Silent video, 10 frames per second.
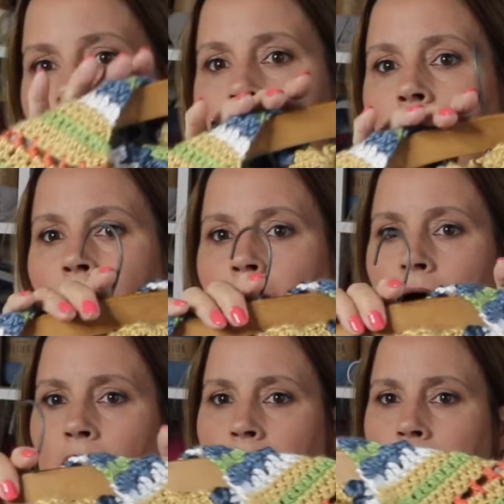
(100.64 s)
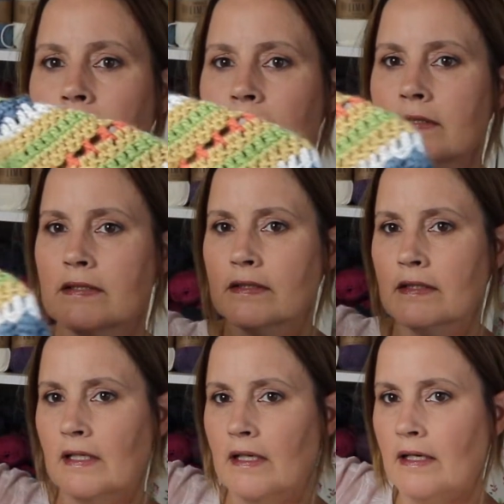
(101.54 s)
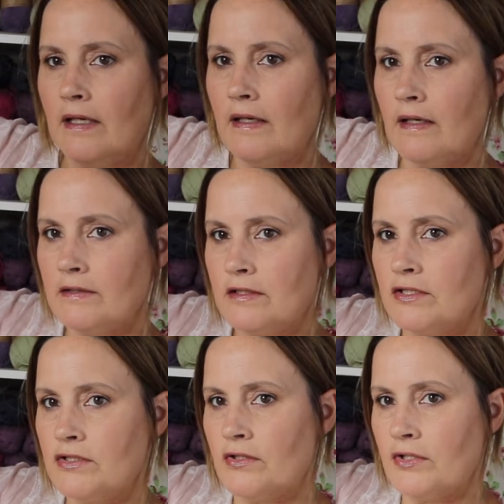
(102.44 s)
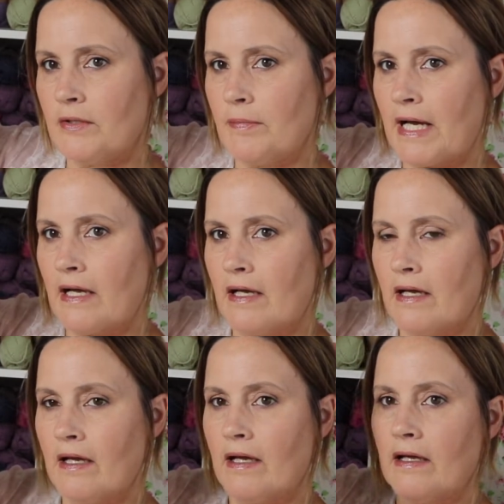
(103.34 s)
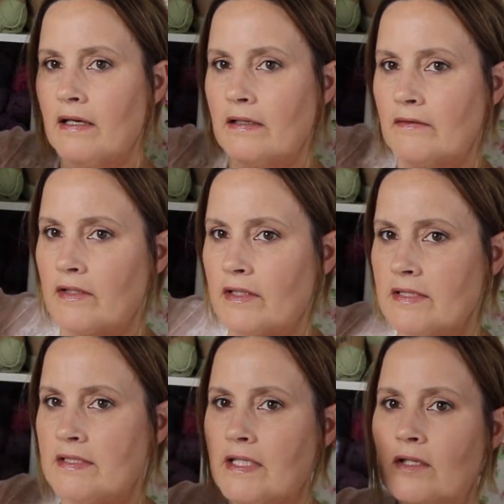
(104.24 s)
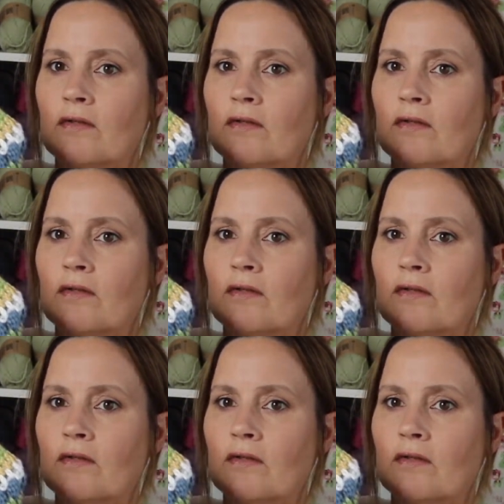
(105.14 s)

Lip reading: and just show you the back if you can see.